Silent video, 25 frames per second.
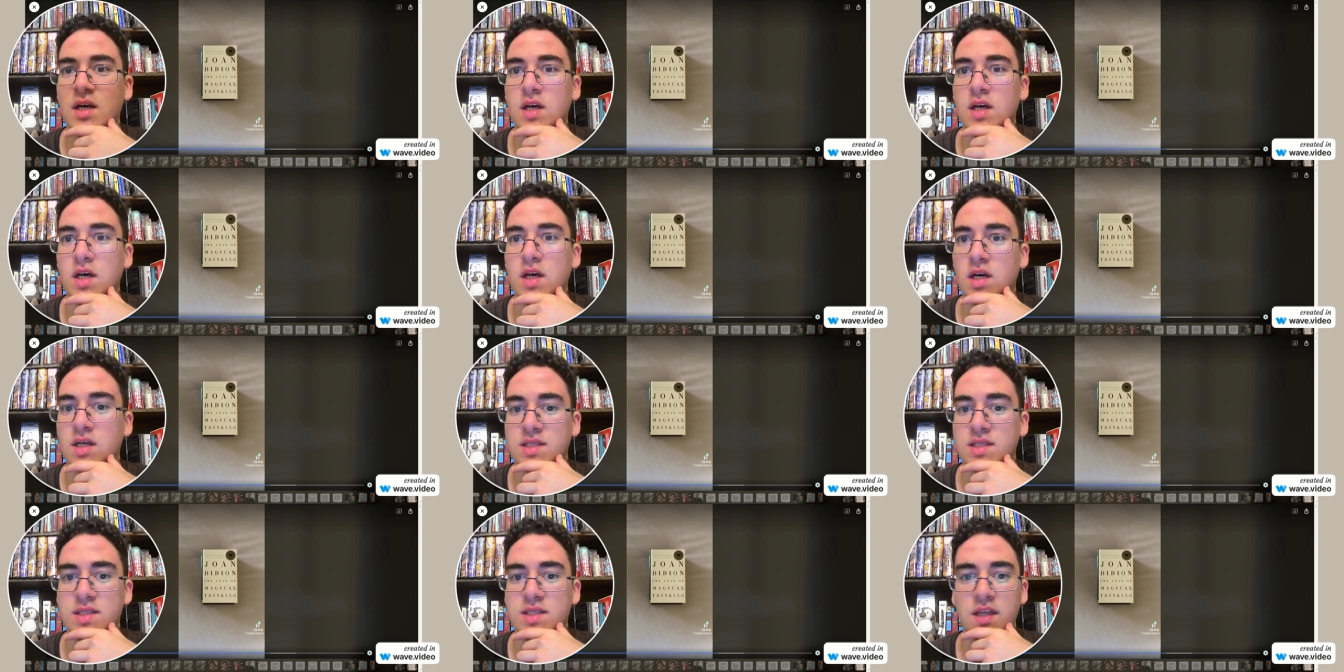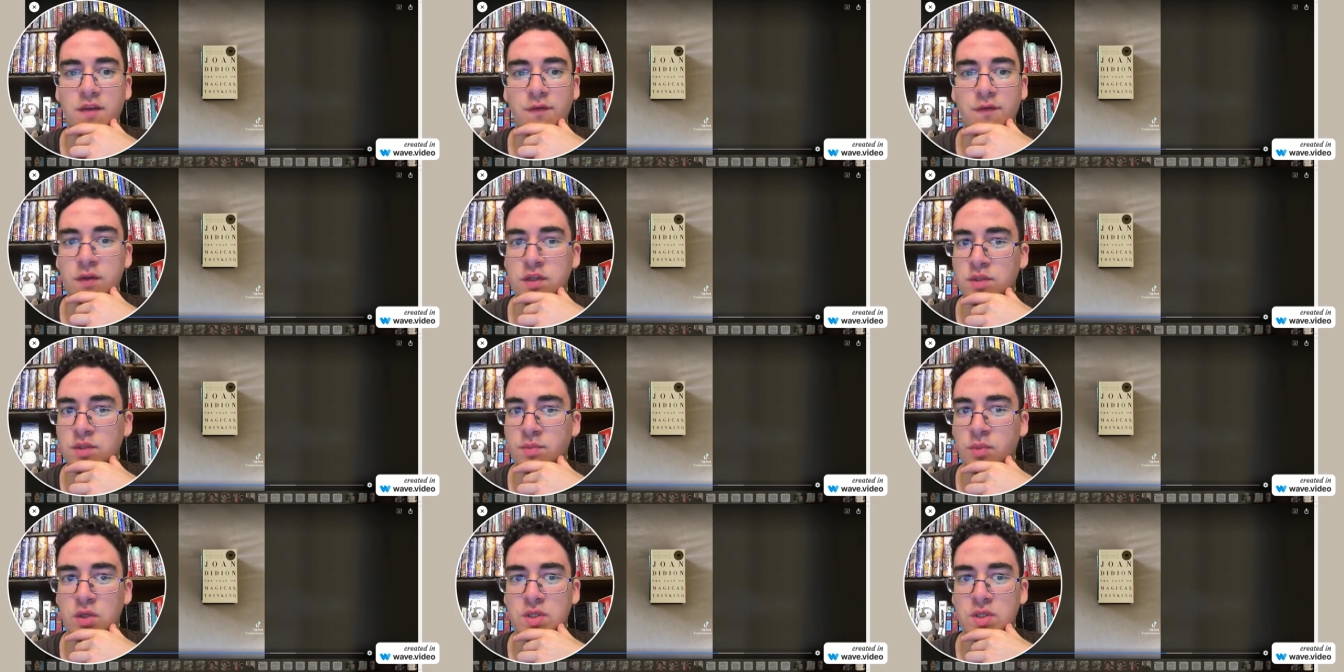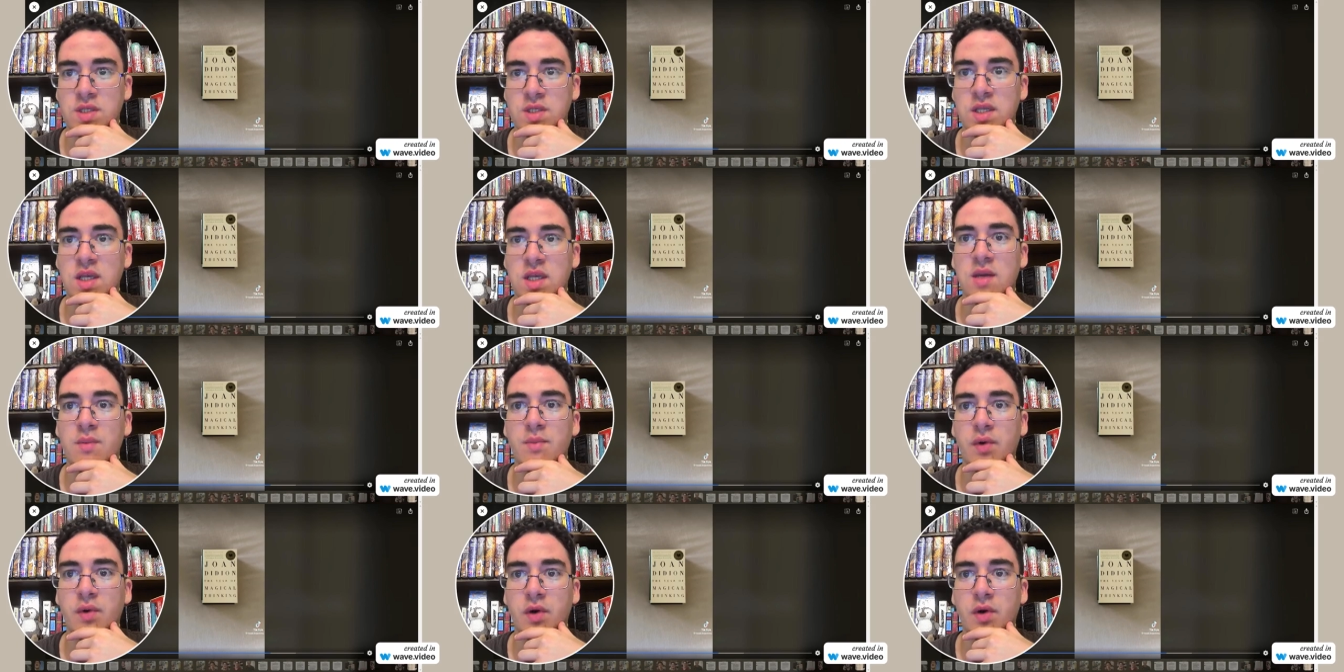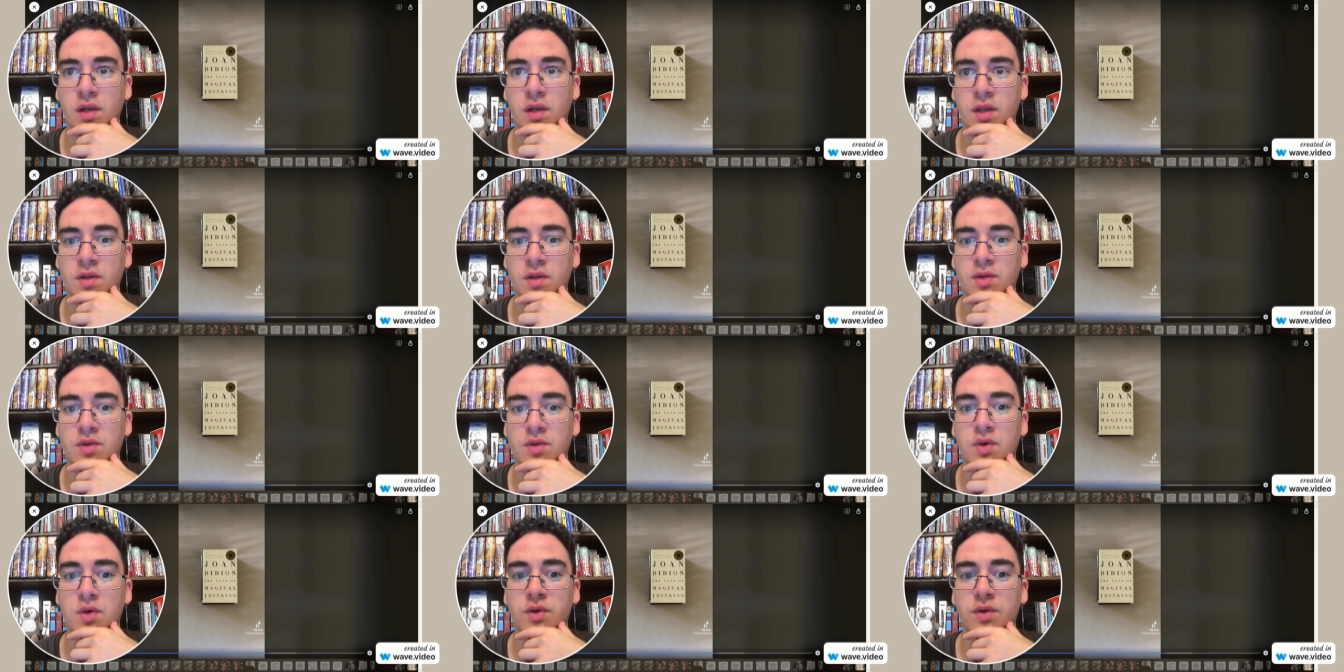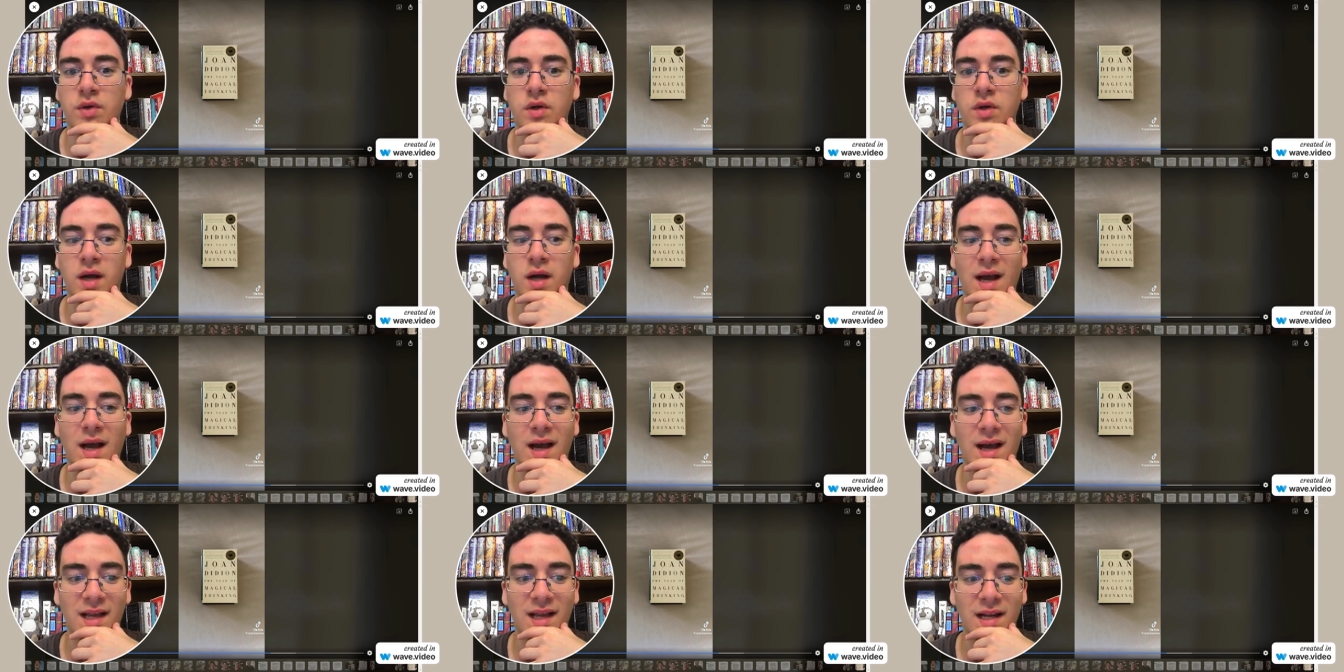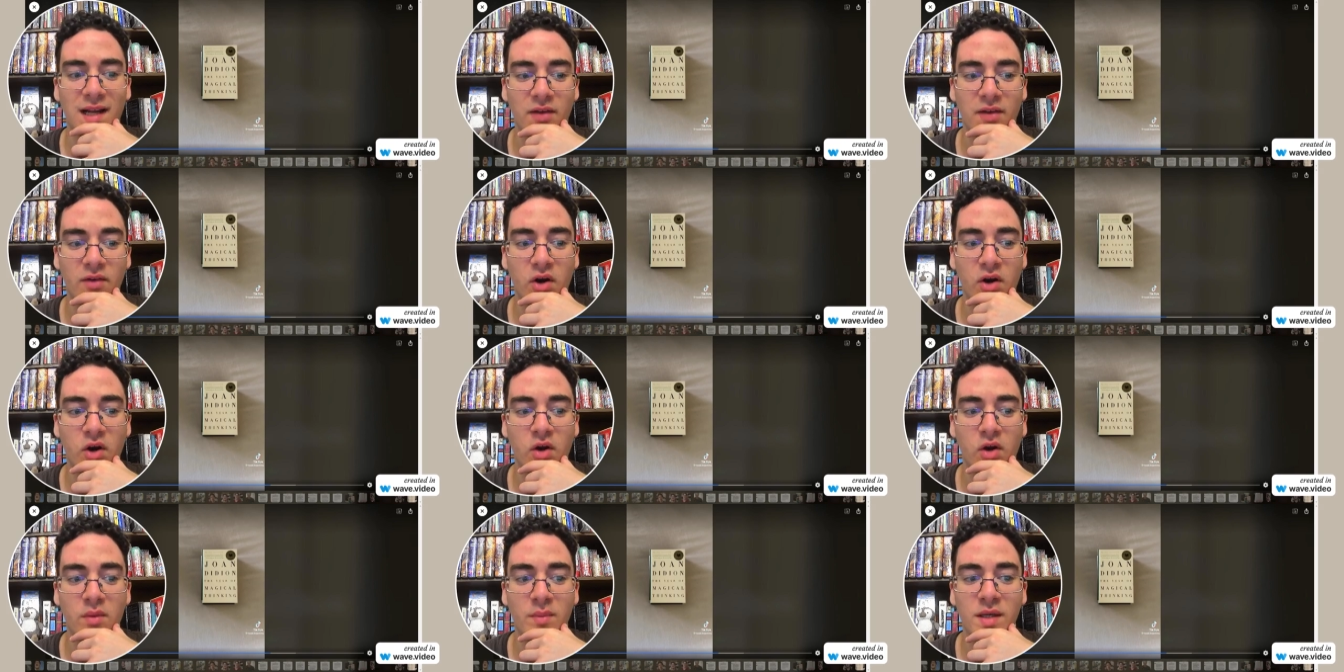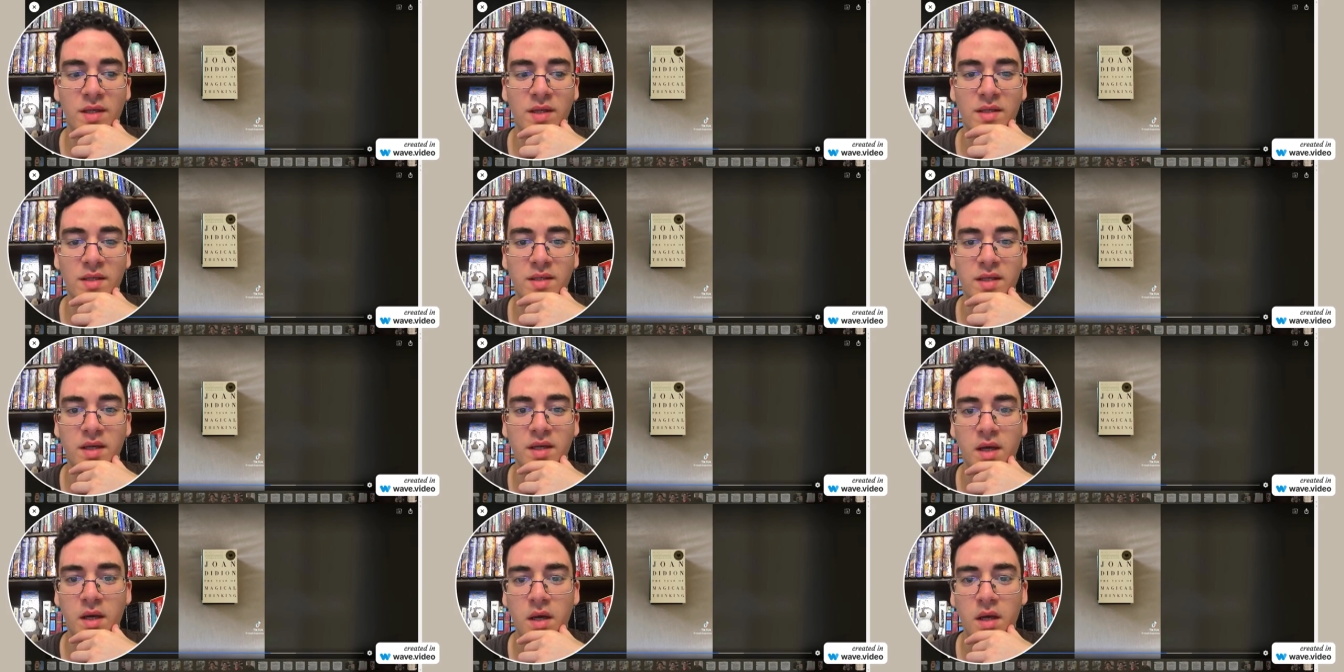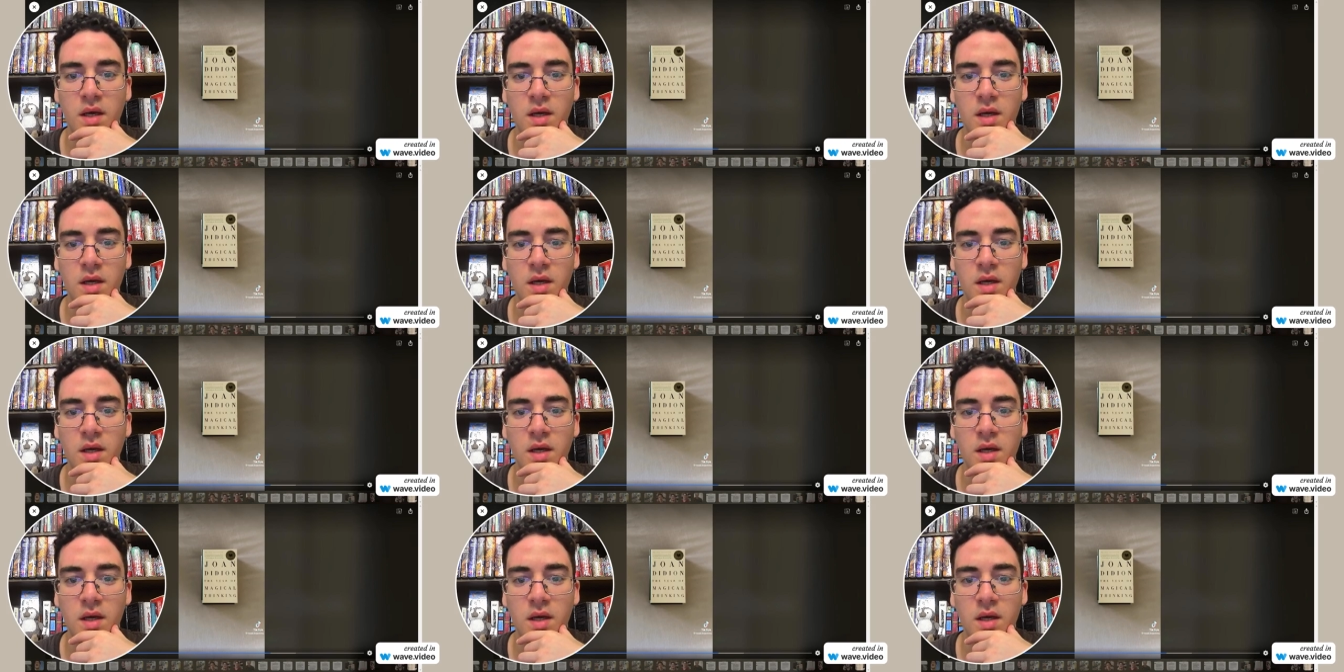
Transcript: Uh, Stephen Chbosky, brilliant author, highly recommend.